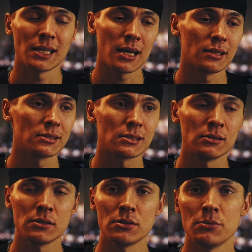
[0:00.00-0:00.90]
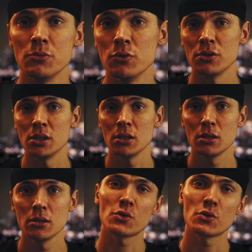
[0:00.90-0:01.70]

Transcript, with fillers: silences, music.